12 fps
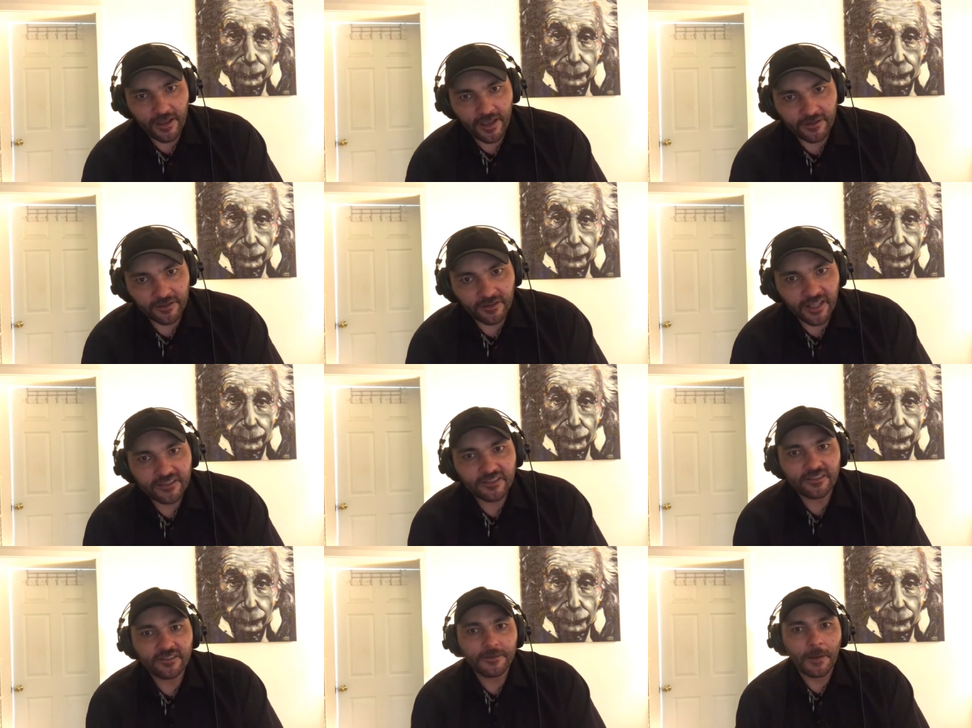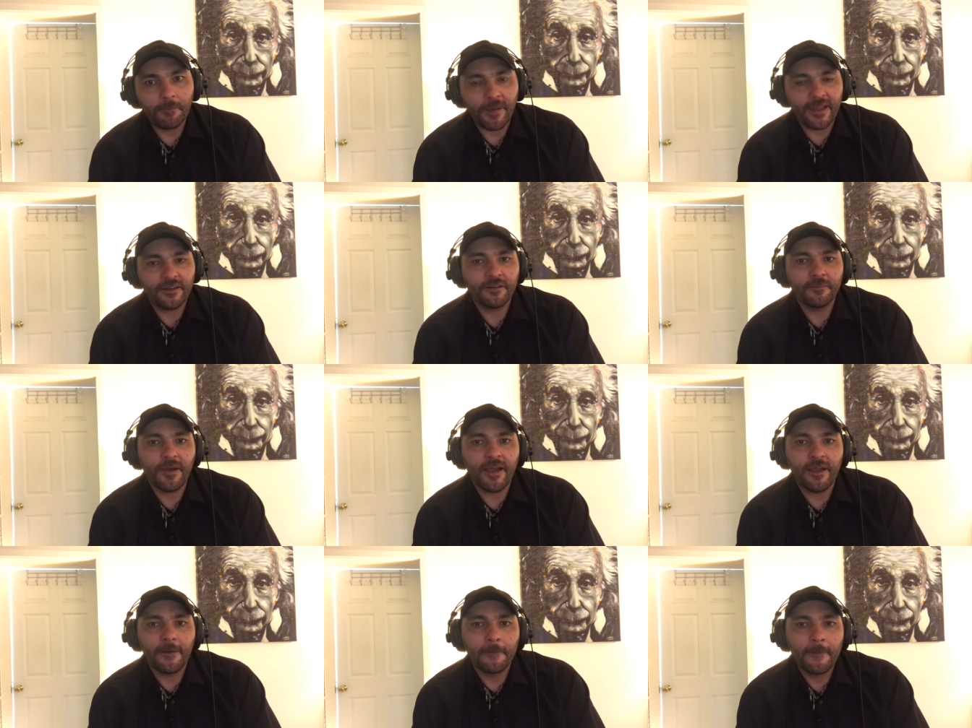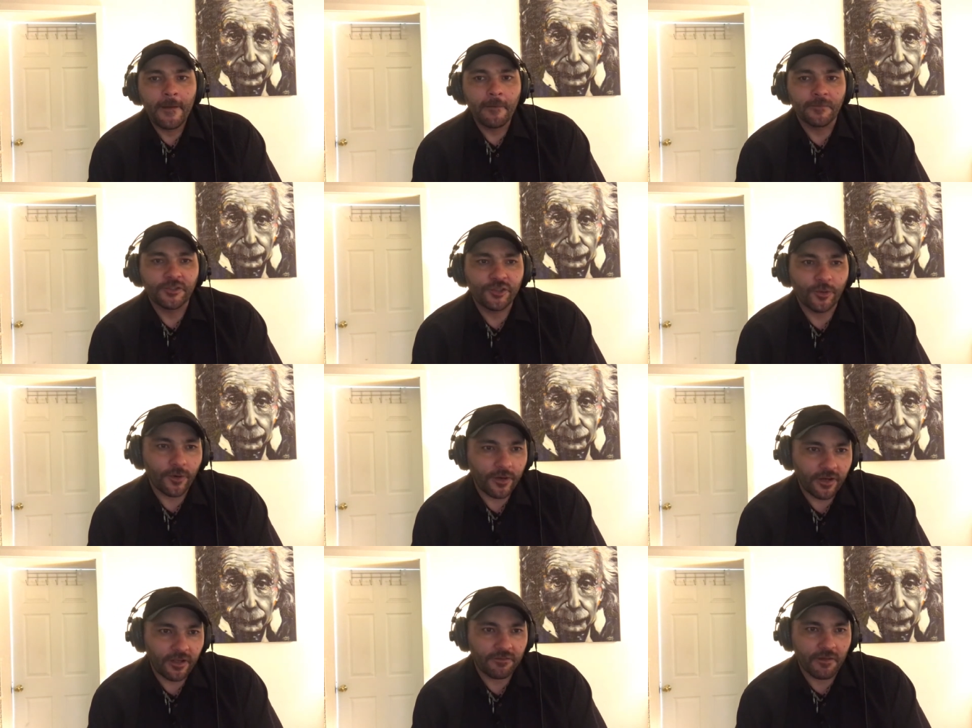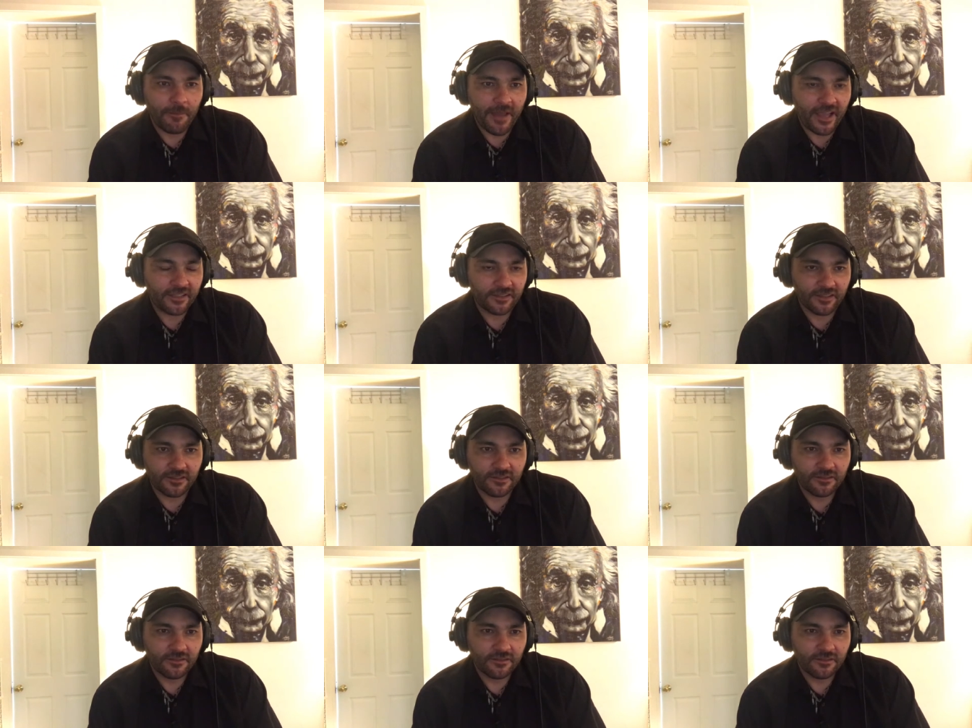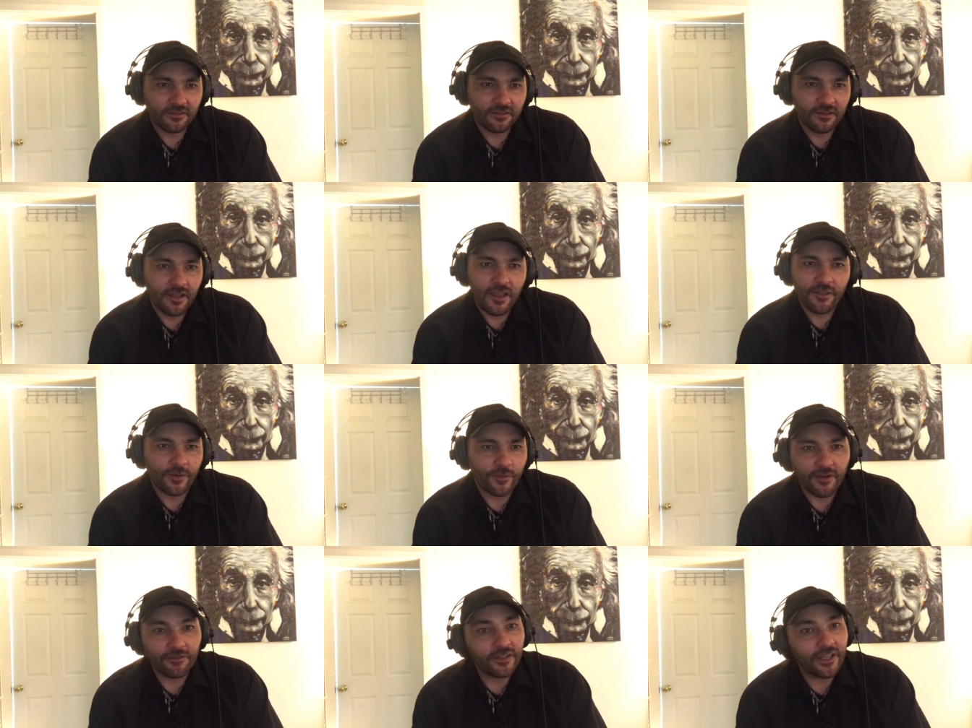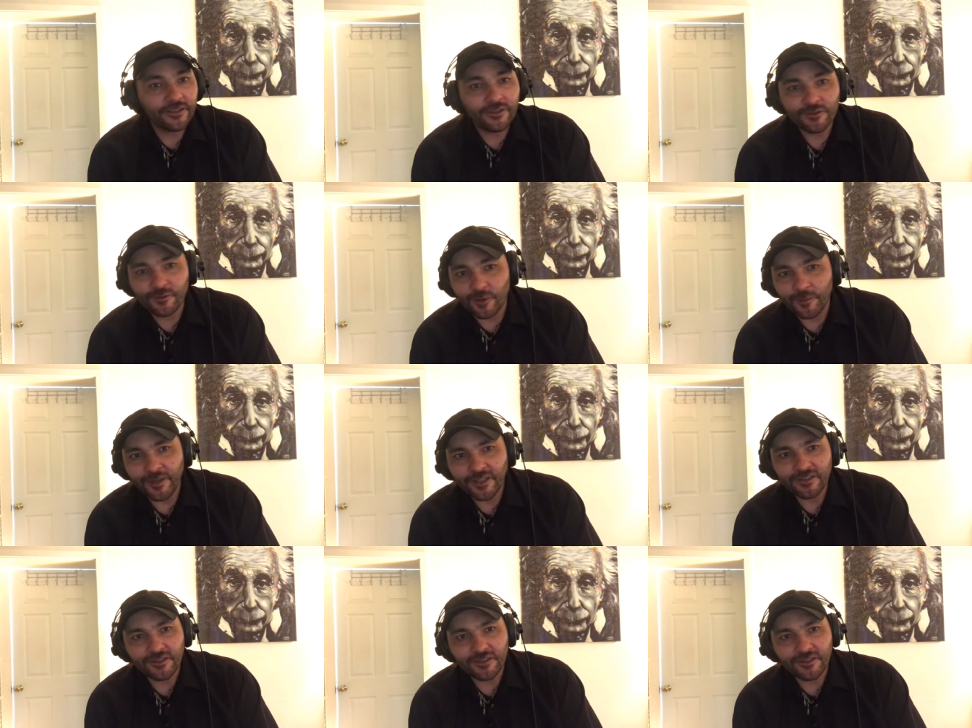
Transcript: And unless it's abandoned by a majority of the masses, then Revelations will be a